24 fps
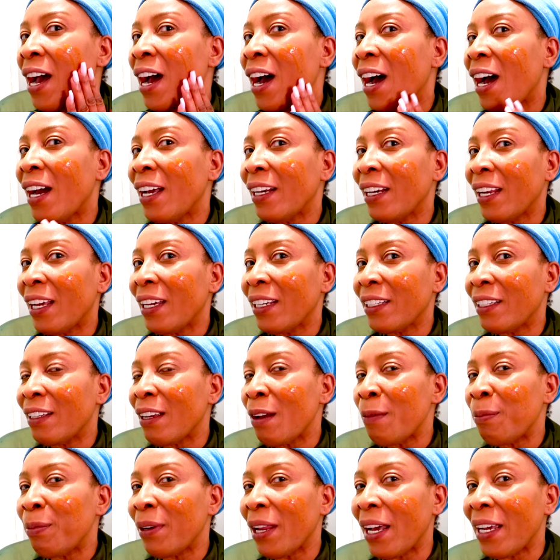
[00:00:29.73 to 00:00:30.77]
I like
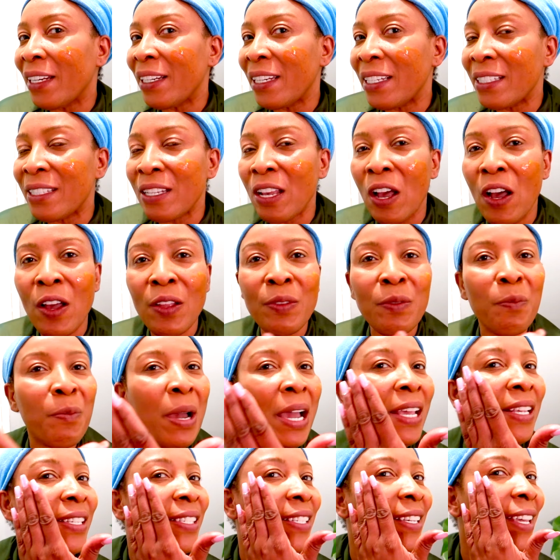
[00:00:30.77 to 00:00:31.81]
to apply this on
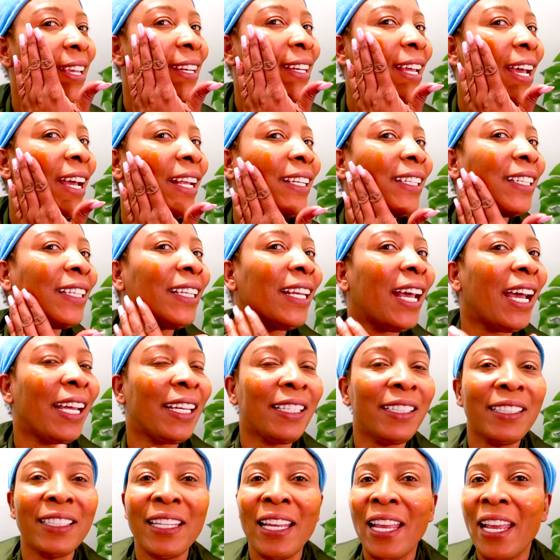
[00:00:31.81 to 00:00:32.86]
my skin at
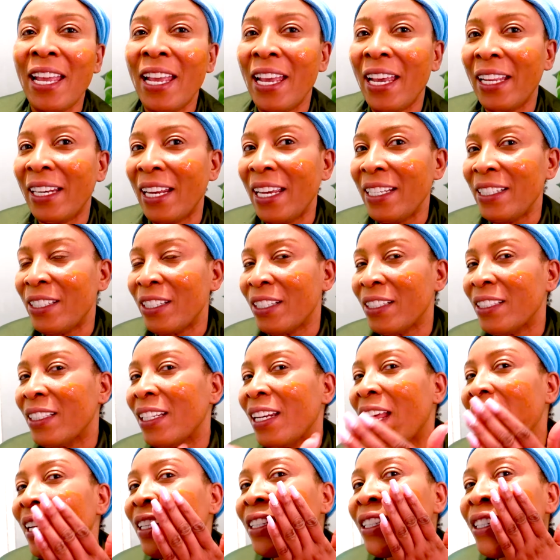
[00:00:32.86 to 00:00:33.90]
night and I just
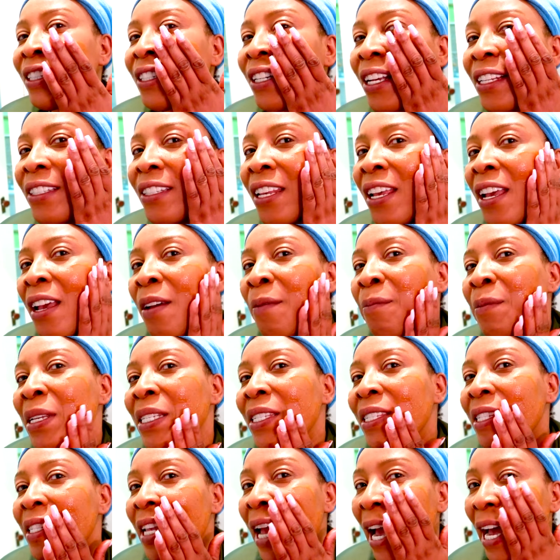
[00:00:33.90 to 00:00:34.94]
like to just
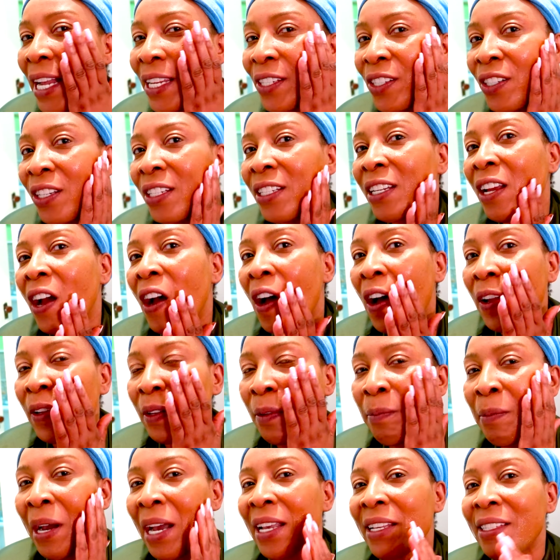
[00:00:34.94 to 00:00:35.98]
massage it
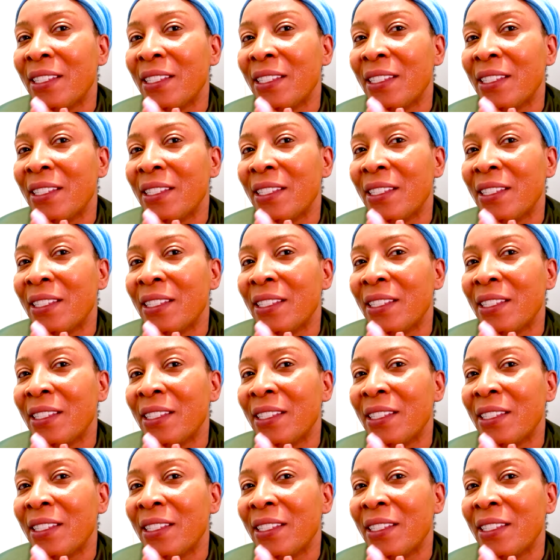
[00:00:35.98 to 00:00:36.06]
on my